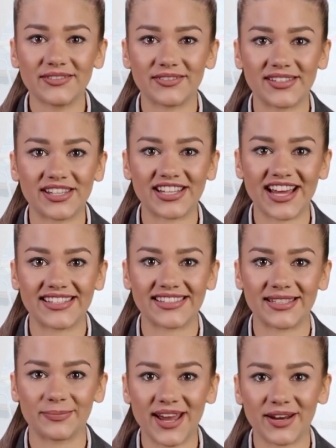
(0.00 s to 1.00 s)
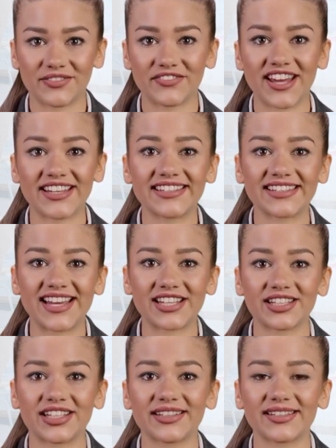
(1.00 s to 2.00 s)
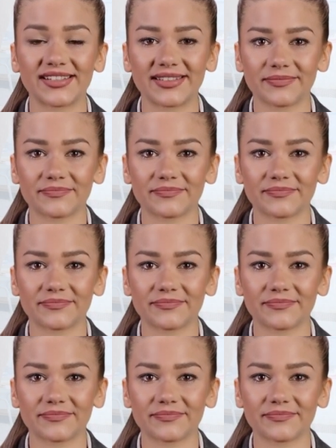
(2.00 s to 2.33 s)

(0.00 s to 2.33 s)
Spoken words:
suggesting malified intentions.